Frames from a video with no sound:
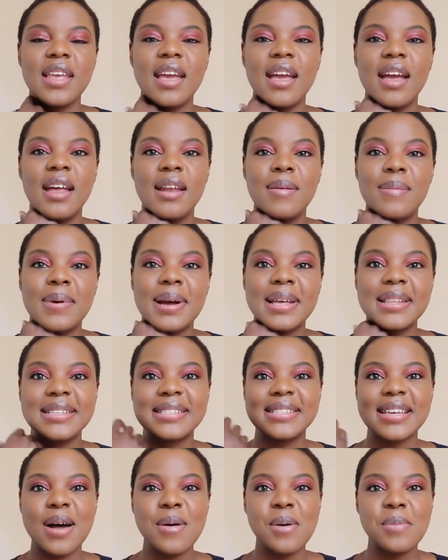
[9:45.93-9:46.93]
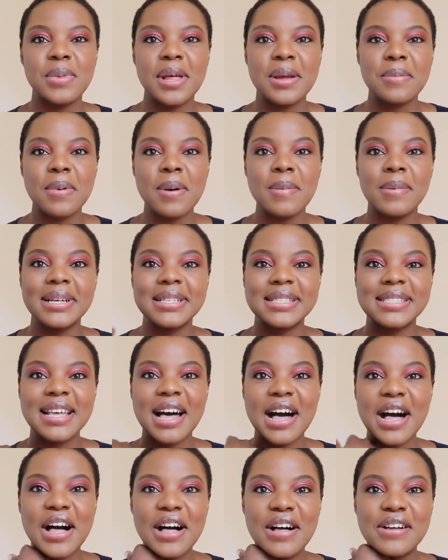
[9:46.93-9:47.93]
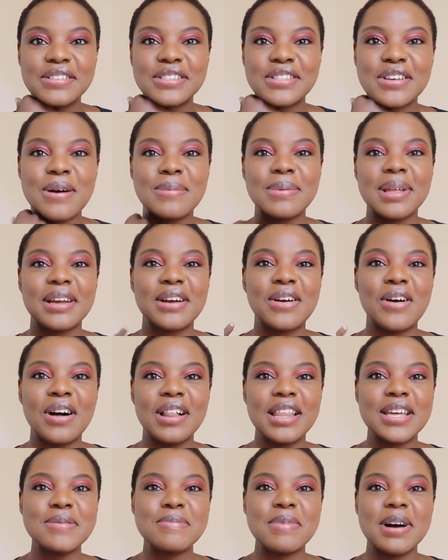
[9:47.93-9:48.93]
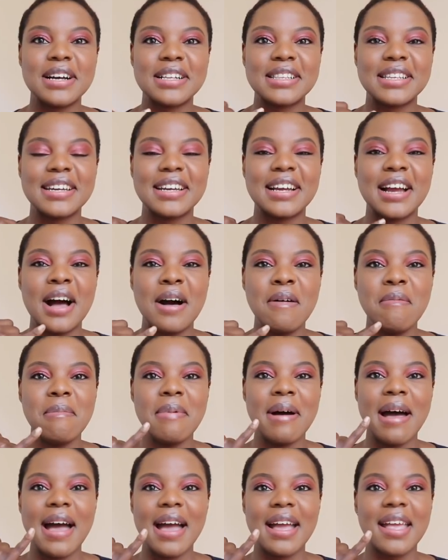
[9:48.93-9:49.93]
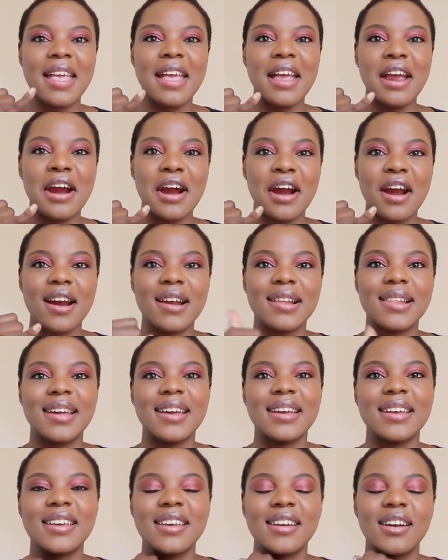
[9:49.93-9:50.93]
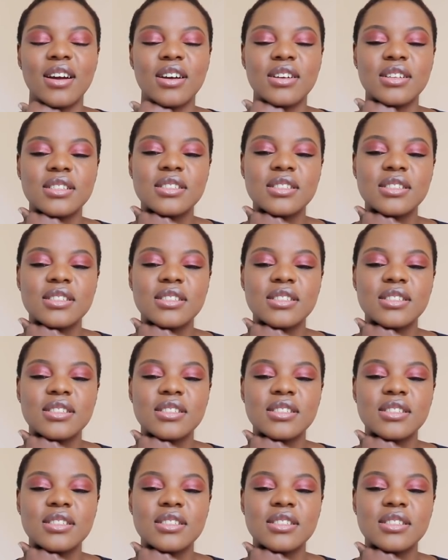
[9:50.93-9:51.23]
And by this time, I'm like by myself, so I'm like calling Mark, like, come back here, like, you know.